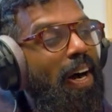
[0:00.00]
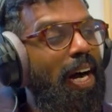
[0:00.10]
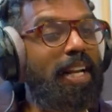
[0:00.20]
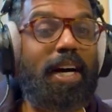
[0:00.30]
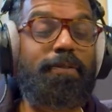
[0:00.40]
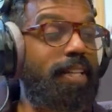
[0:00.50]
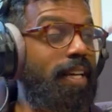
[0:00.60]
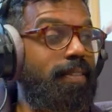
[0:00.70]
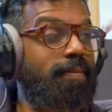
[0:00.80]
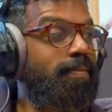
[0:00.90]
coming. I loved
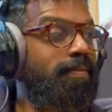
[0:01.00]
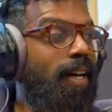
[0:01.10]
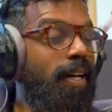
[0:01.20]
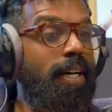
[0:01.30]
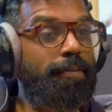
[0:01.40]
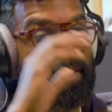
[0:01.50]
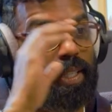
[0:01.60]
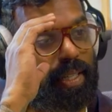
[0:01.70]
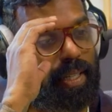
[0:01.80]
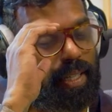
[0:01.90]
it. Right. I loved
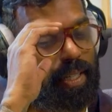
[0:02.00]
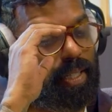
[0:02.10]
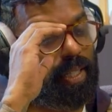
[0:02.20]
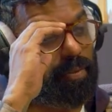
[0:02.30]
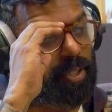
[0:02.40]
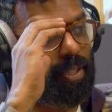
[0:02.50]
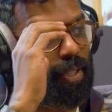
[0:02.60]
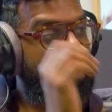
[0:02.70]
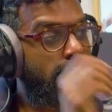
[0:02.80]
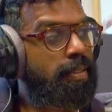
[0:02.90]
it. And I loved the
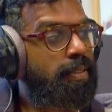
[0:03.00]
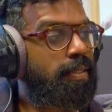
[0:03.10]
song.